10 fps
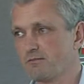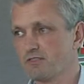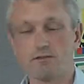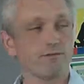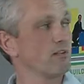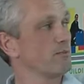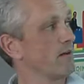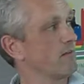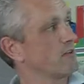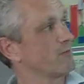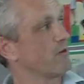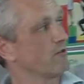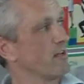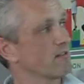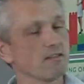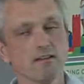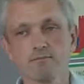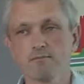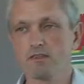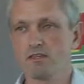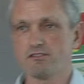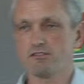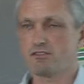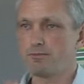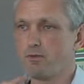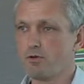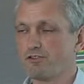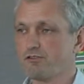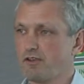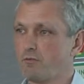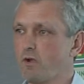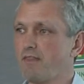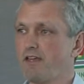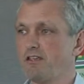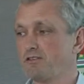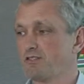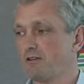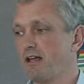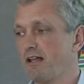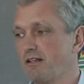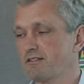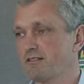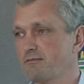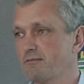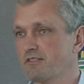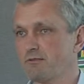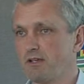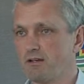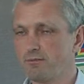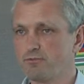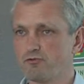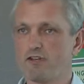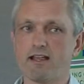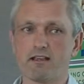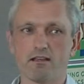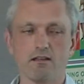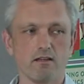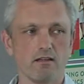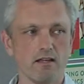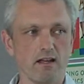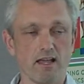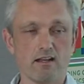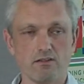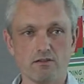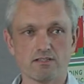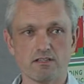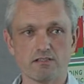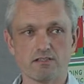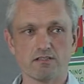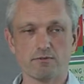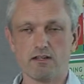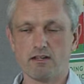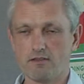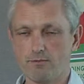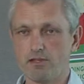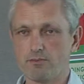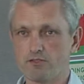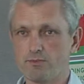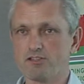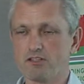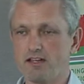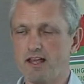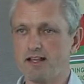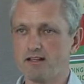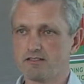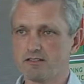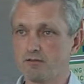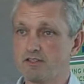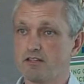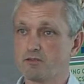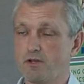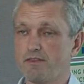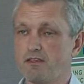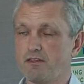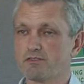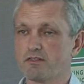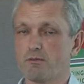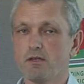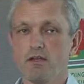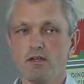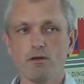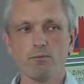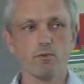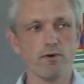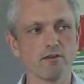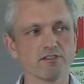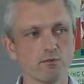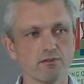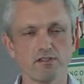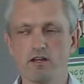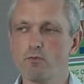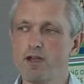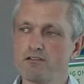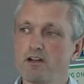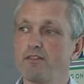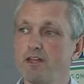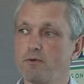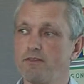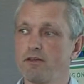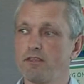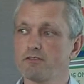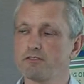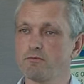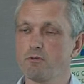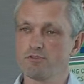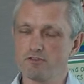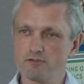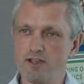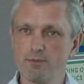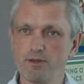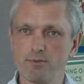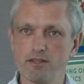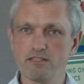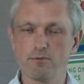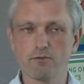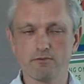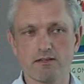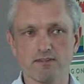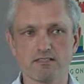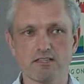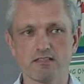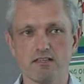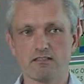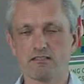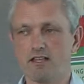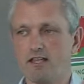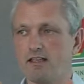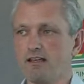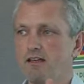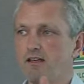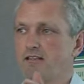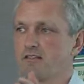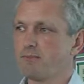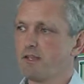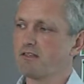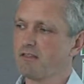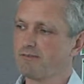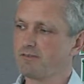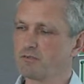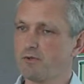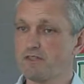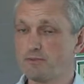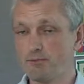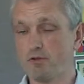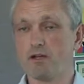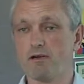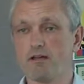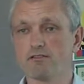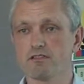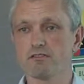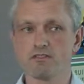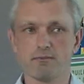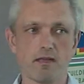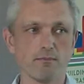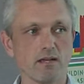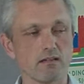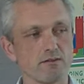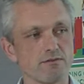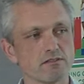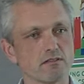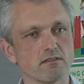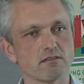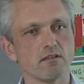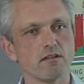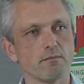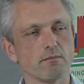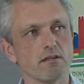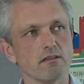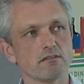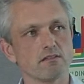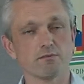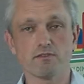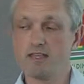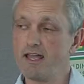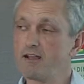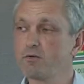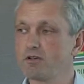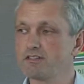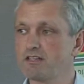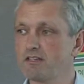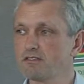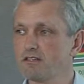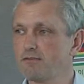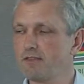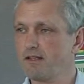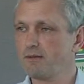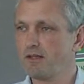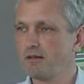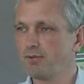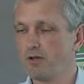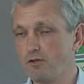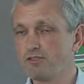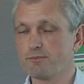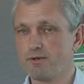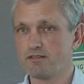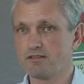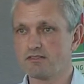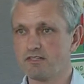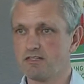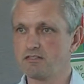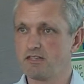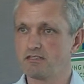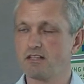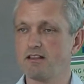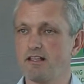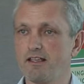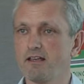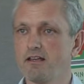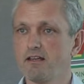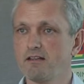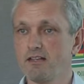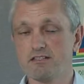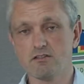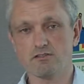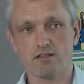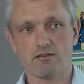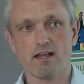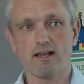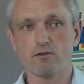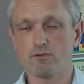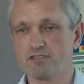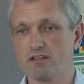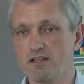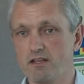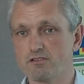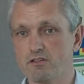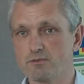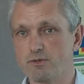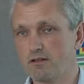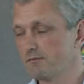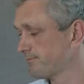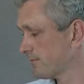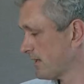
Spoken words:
So the first part of this project is just monitoring when they use their inhalers. So we're going to track inhaler usage. So we're going to give people special inhalers that will tell us when they use them. But we also want to know where are they when they use them. We want to track people as they move around the city and say, does it make a difference when these people go out? And does it then make a difference in terms of the air quality? So if they're in a polluted part of the city, do they suddenly need to use their inhaler or suddenly go to hospital?